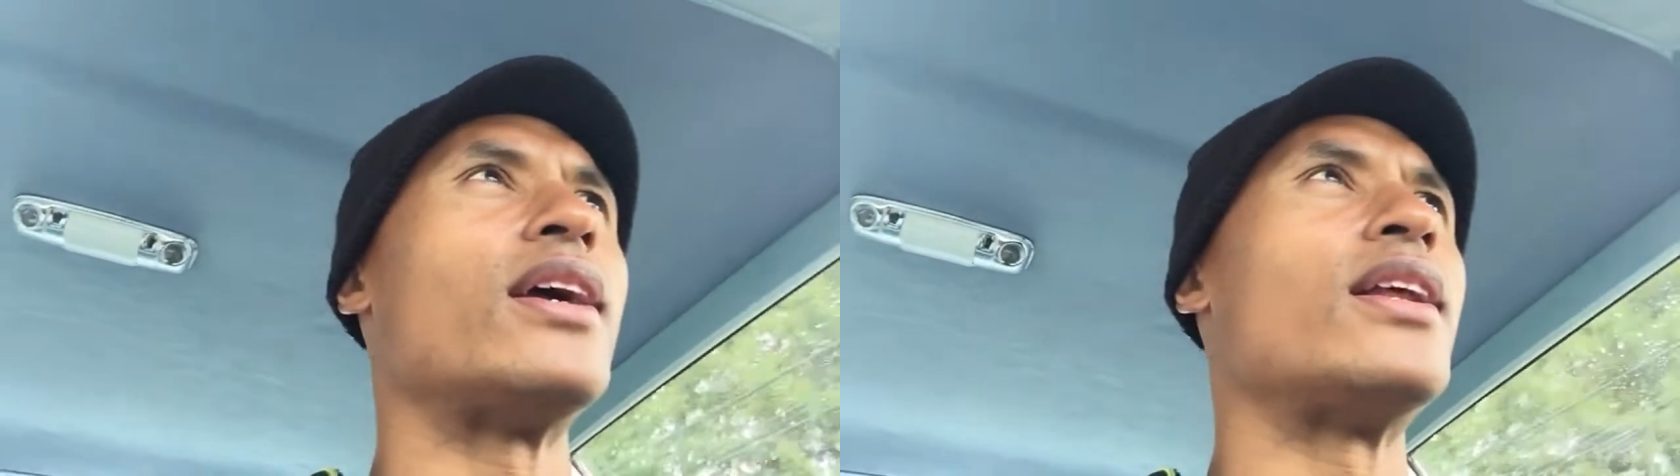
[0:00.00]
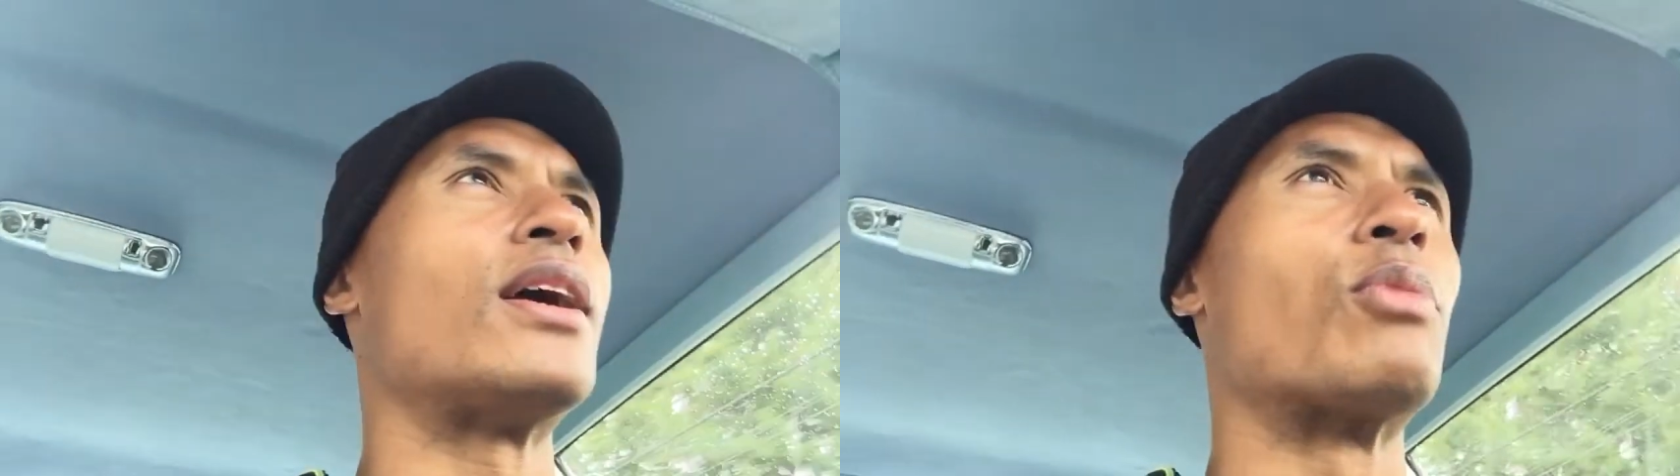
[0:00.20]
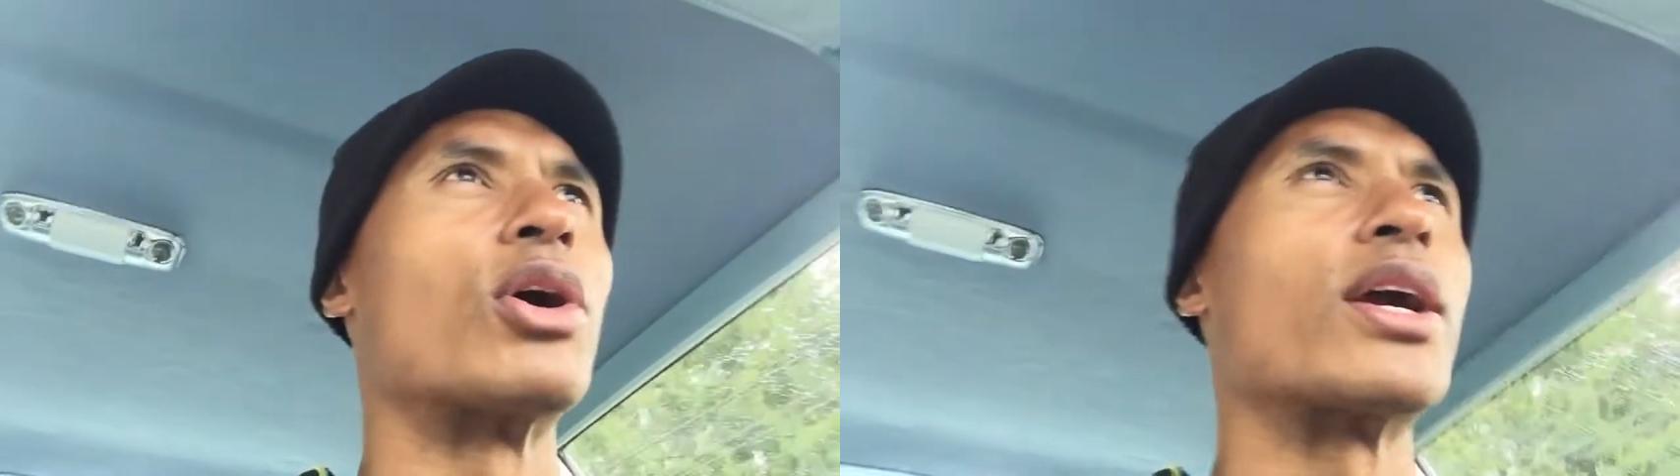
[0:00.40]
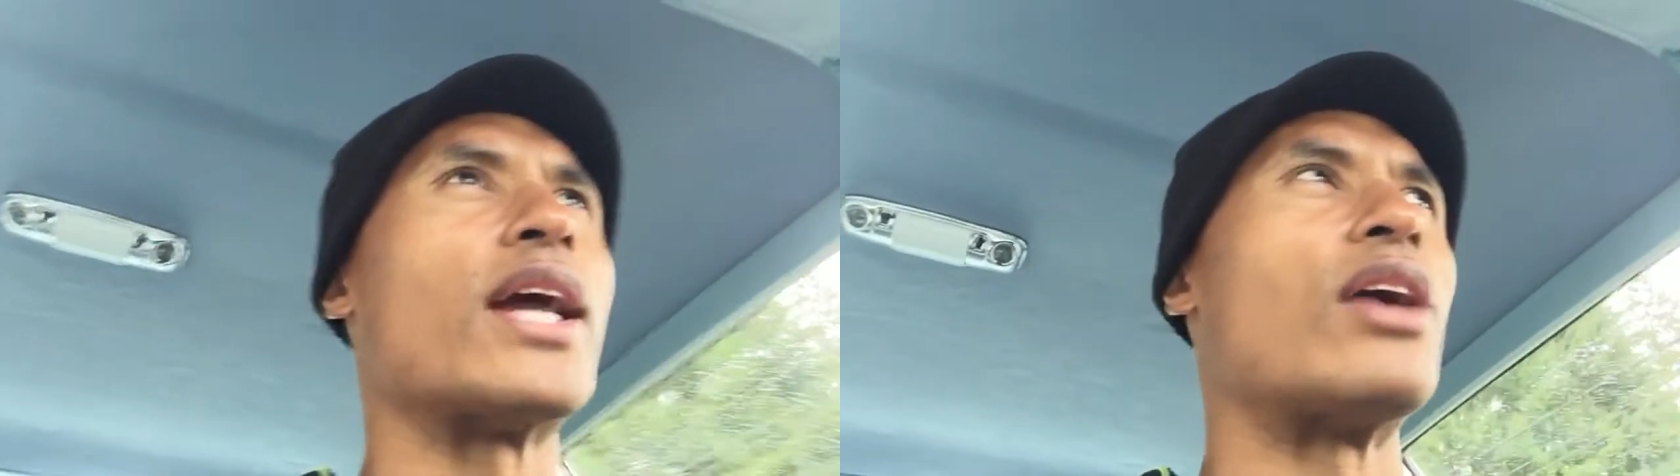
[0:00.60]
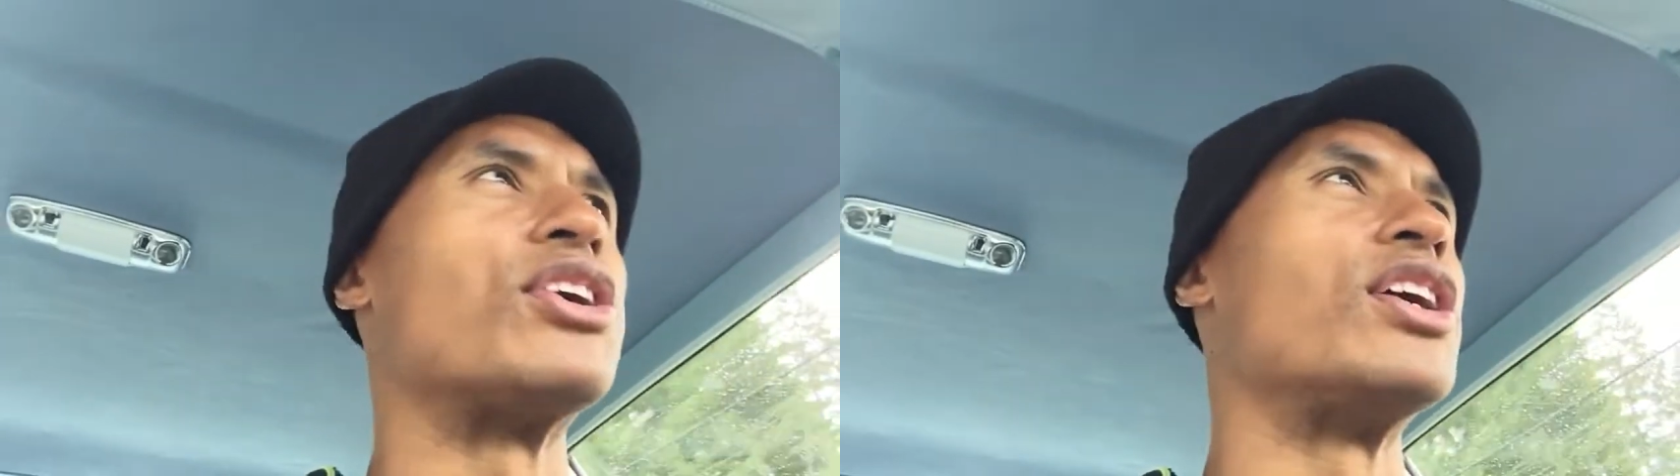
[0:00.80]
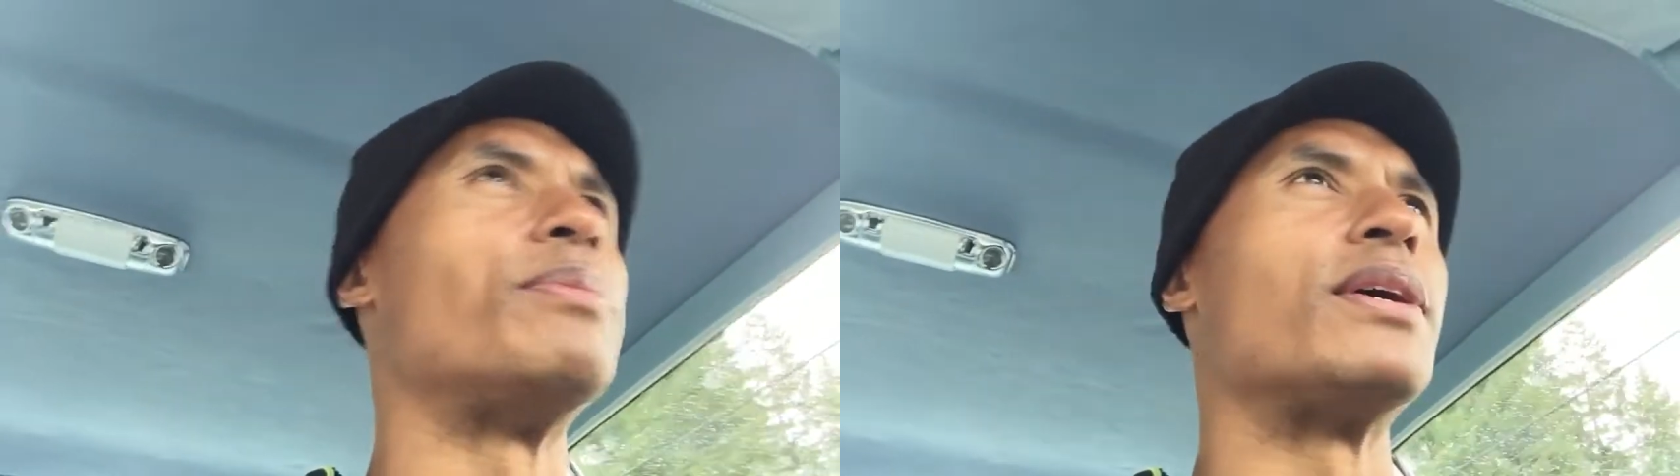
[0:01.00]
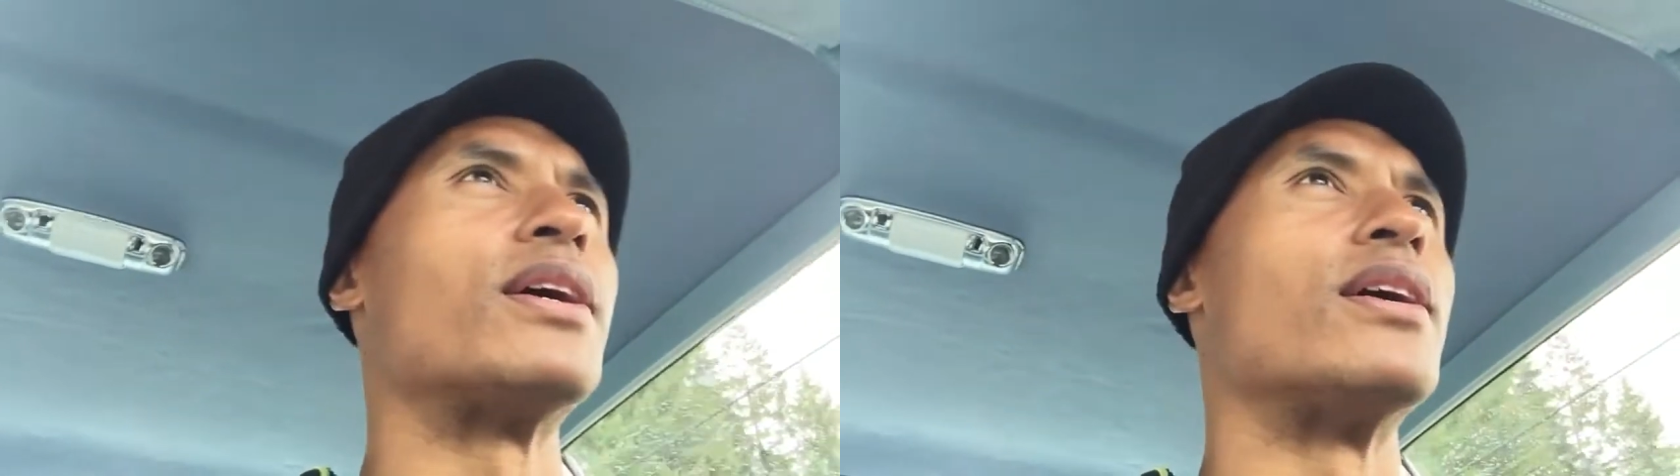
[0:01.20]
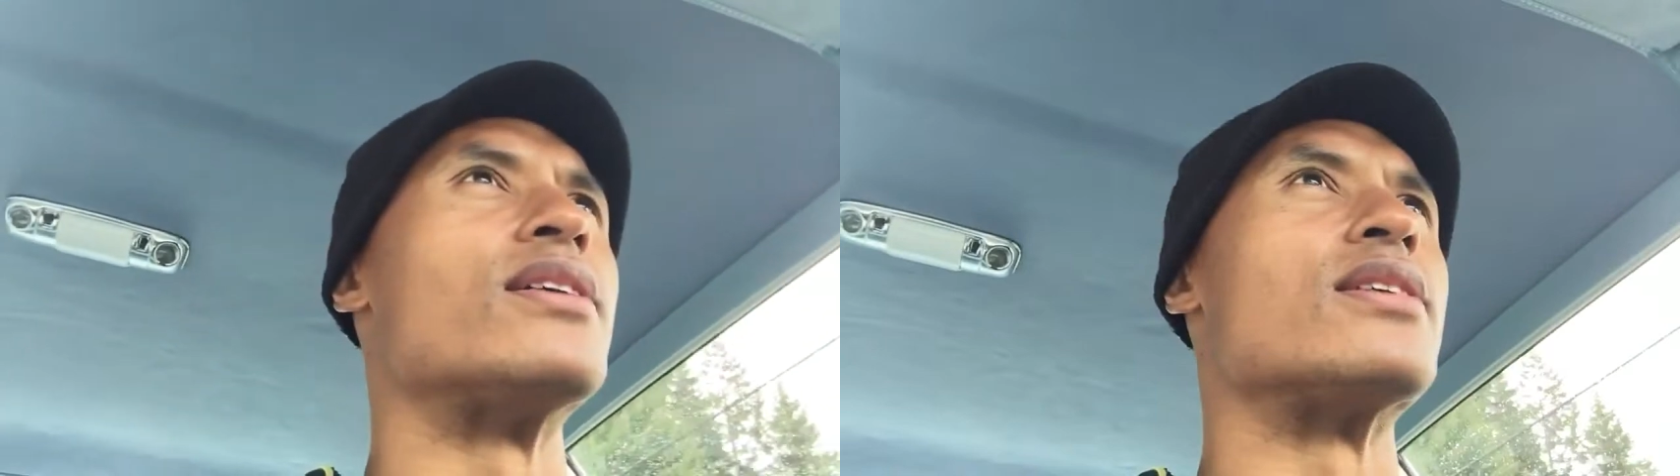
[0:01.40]
It ended up working out good
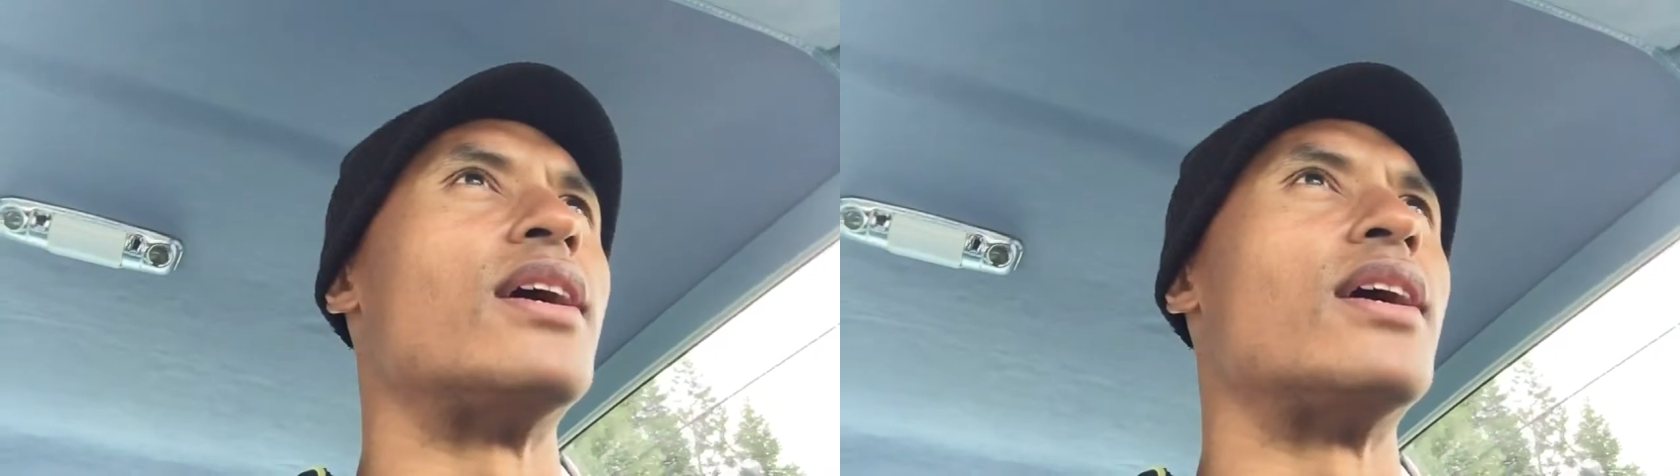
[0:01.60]
because